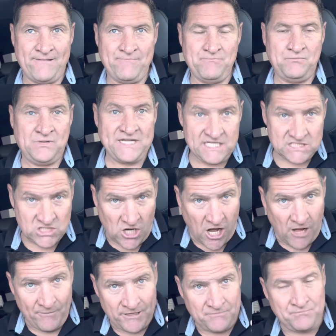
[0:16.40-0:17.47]
Please
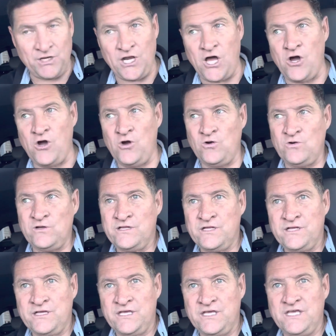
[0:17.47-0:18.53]
comment below
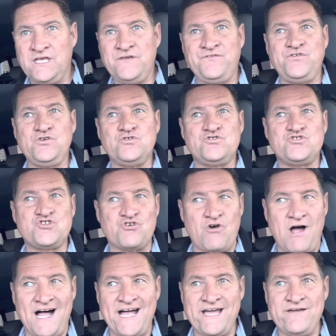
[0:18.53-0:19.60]
if you
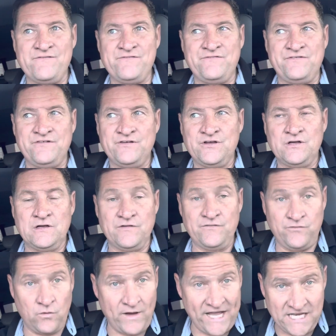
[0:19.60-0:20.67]
drive
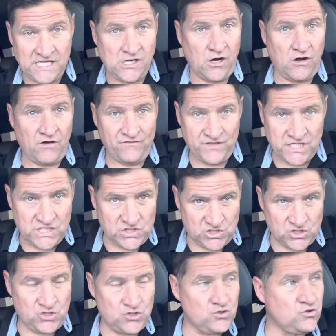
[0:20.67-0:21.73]
for any of these
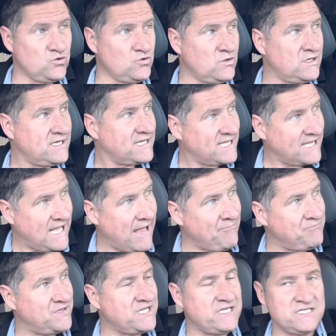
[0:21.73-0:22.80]
two
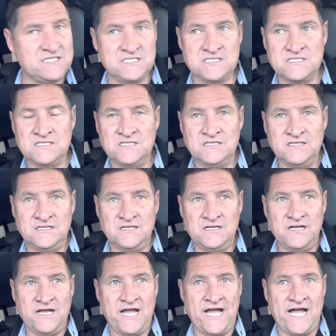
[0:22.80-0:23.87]
companies.
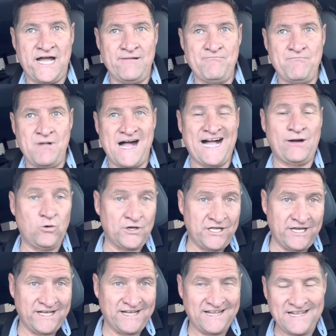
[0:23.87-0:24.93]
I want
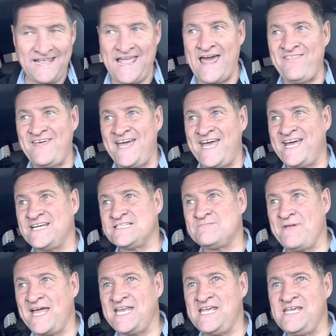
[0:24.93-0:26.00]
to gather as
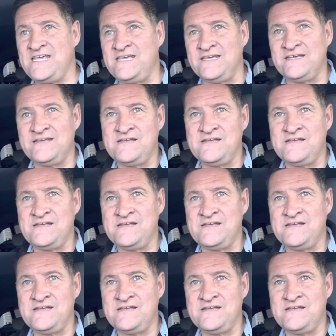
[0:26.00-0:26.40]
many